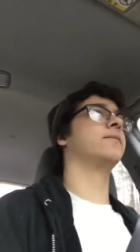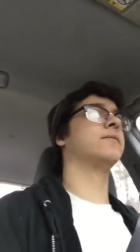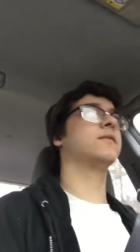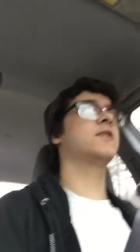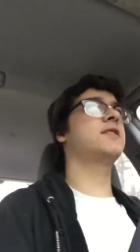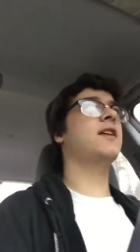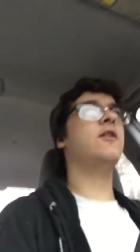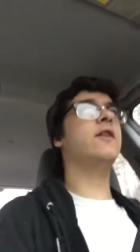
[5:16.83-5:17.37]

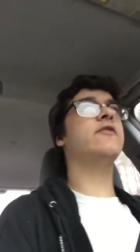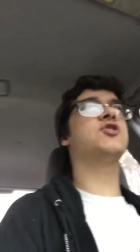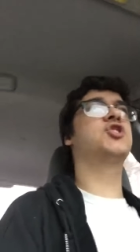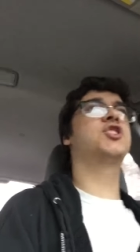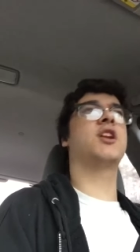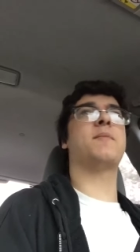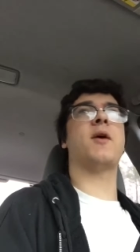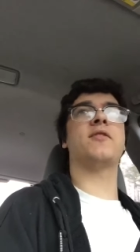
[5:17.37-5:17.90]
Because they don't give a
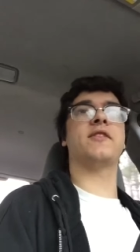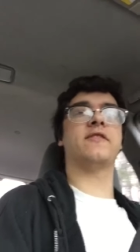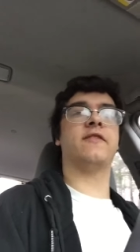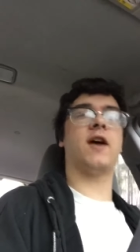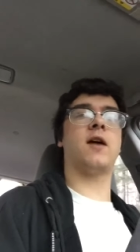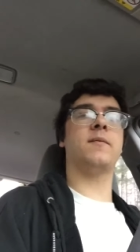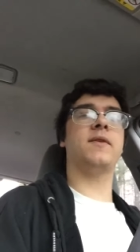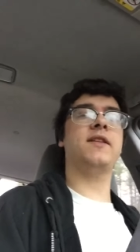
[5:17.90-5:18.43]
shit about the
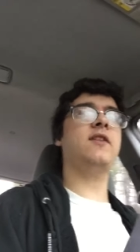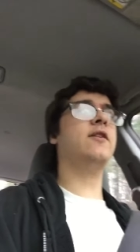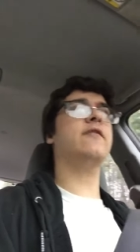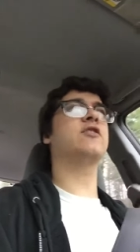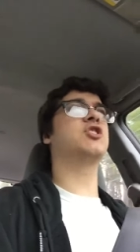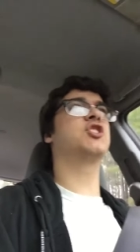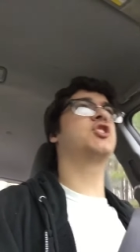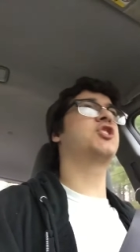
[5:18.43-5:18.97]
environment. They don't give
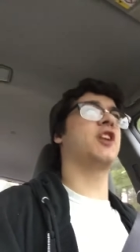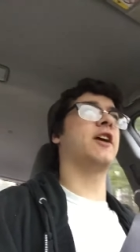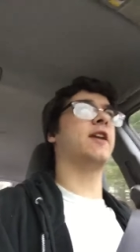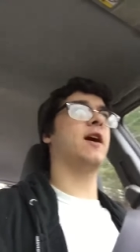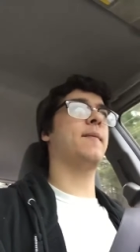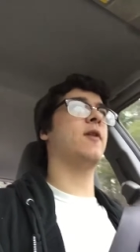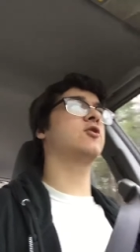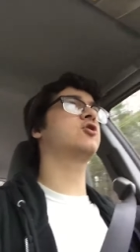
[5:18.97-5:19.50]
a shit
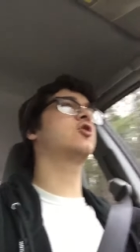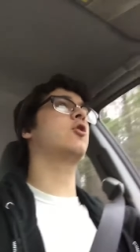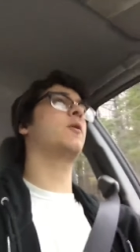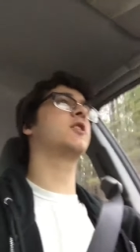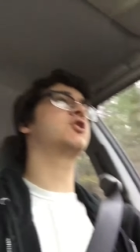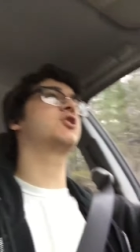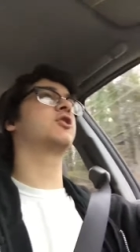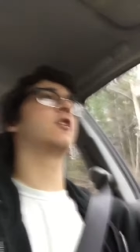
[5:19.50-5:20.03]
about so much.